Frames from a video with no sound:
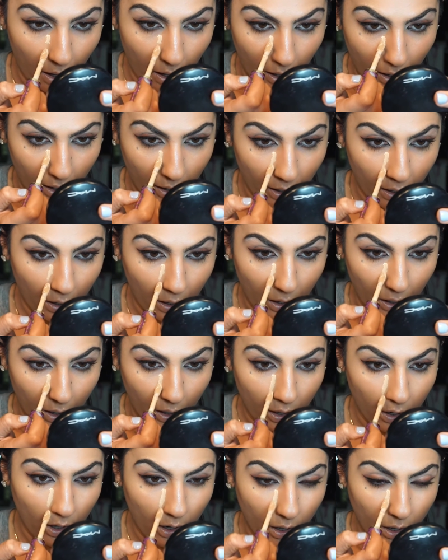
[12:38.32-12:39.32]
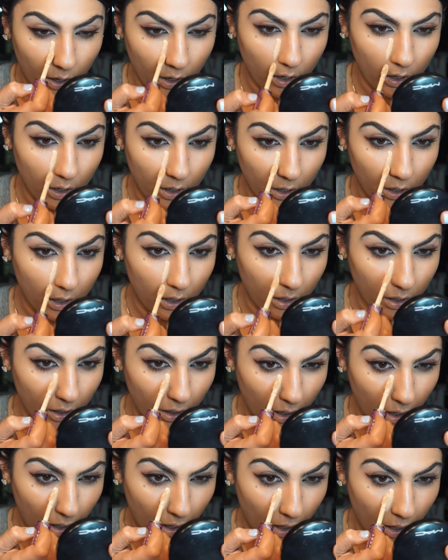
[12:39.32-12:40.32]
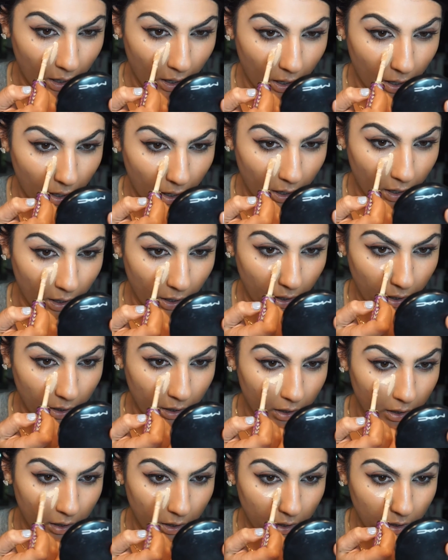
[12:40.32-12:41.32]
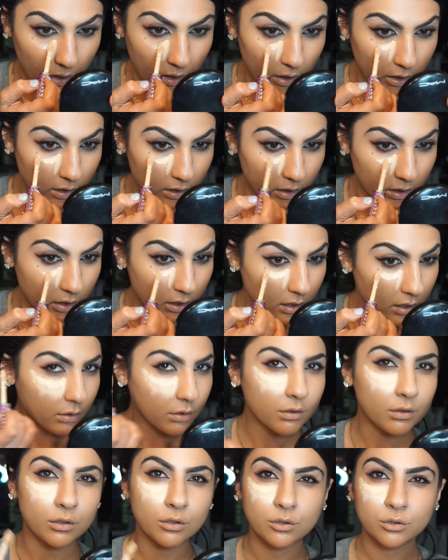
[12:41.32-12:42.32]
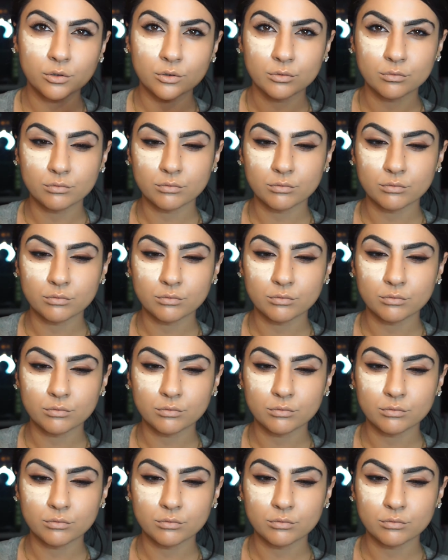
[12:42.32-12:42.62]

Using my Tarte Shapetape in light medium,